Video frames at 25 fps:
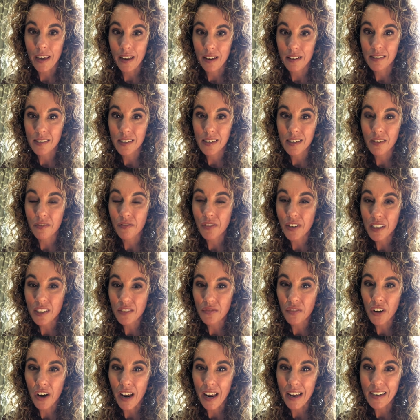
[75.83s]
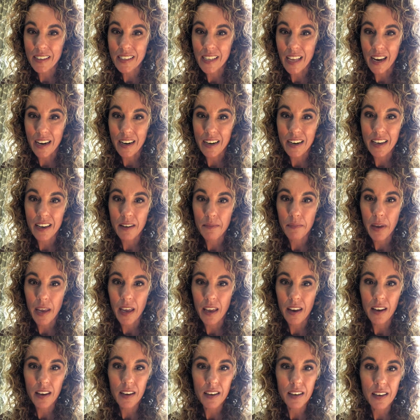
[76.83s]
instant fix for anxiety and
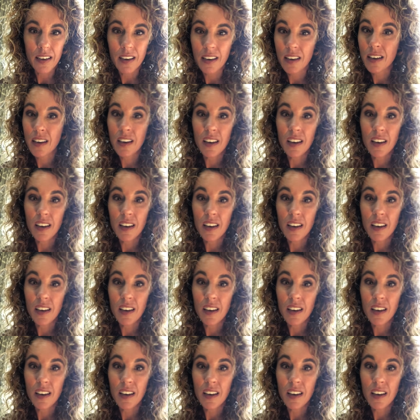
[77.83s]
panic,